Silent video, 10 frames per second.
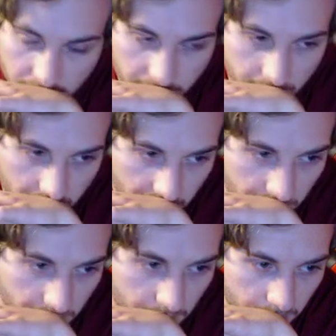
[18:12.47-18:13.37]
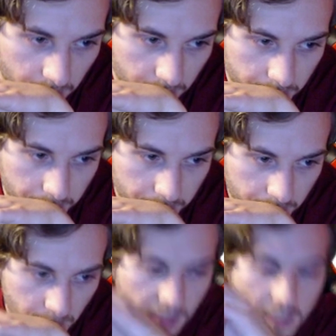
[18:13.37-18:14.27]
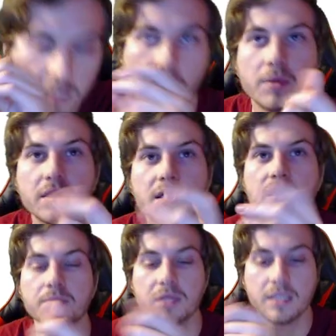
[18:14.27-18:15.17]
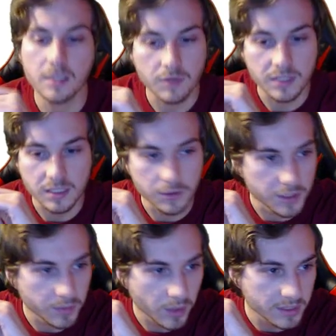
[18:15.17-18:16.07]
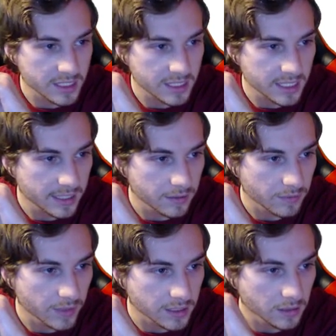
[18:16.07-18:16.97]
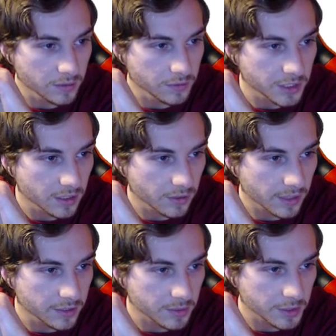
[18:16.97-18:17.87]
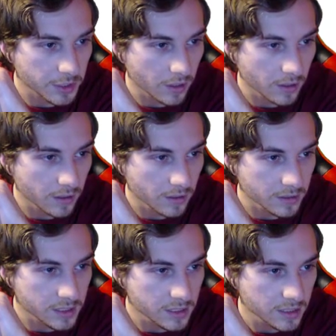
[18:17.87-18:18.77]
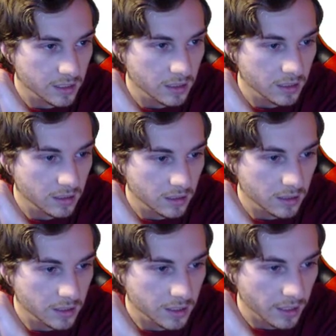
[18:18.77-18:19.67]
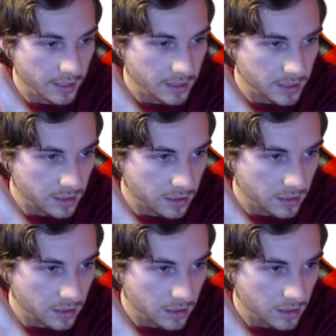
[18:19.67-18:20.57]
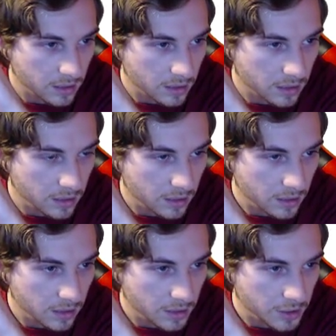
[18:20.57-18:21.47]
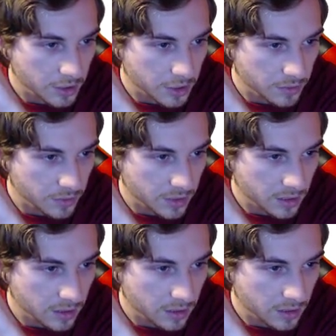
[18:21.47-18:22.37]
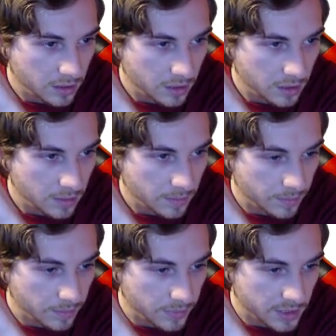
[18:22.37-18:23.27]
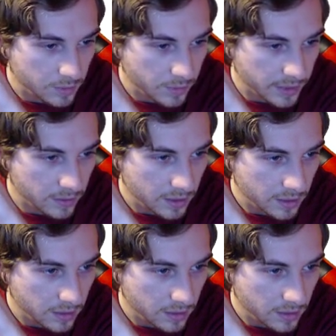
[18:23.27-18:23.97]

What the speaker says: Okay, it's probably gonna be like resolution, probably SATA resolution. Okay, here's a bunch of R's. Yikes. Shoot. This is weird.